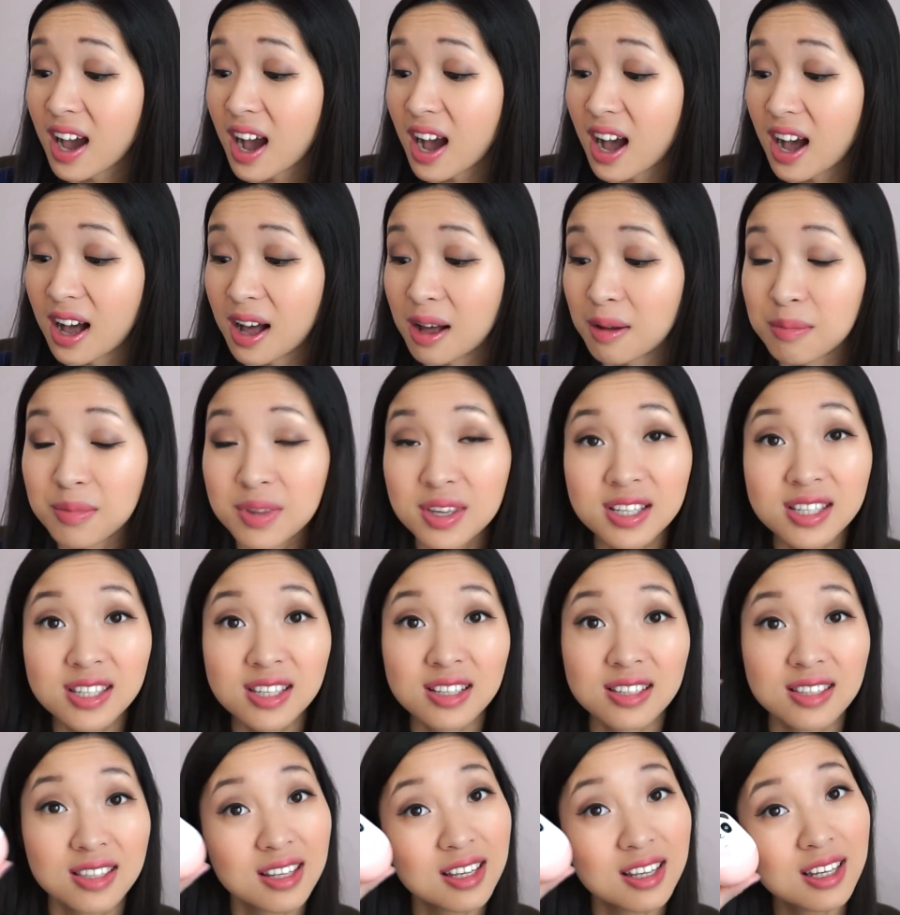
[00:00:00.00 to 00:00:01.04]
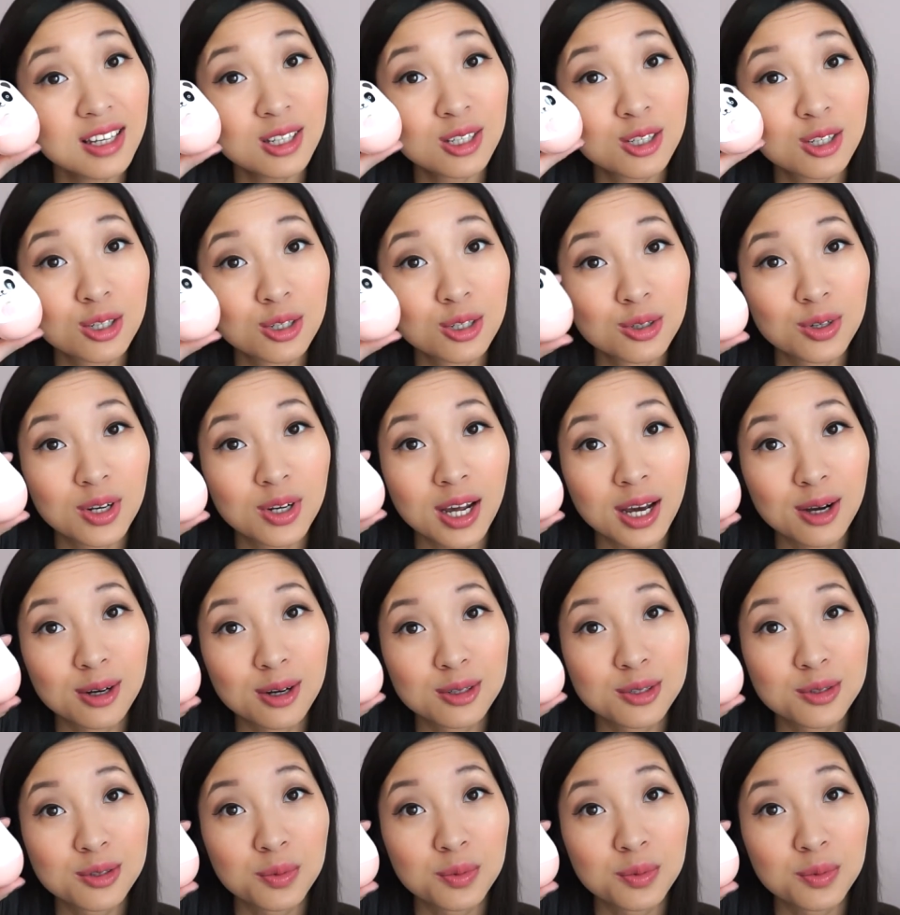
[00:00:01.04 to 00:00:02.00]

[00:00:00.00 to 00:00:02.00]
Um, this is the Etude House